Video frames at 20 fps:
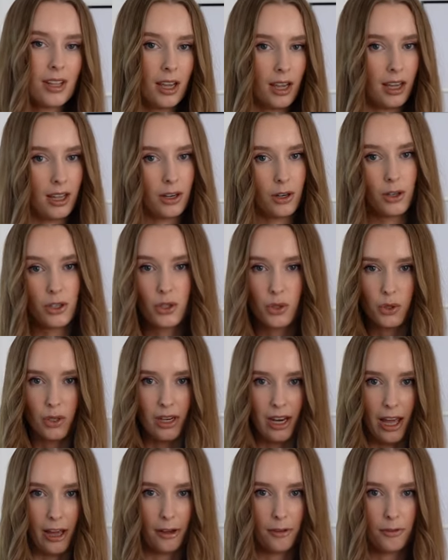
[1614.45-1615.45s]
And also the
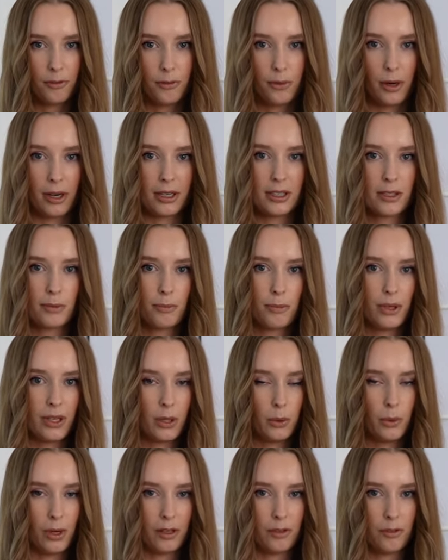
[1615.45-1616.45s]
length works pretty
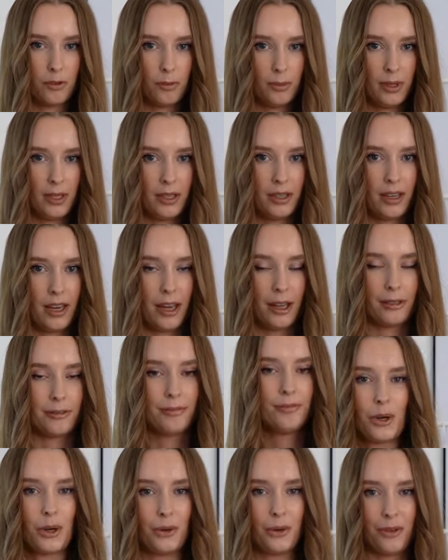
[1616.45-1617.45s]
well for me again.
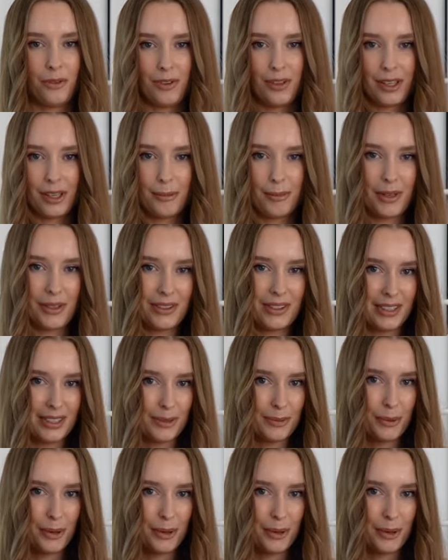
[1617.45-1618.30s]
What do you think about this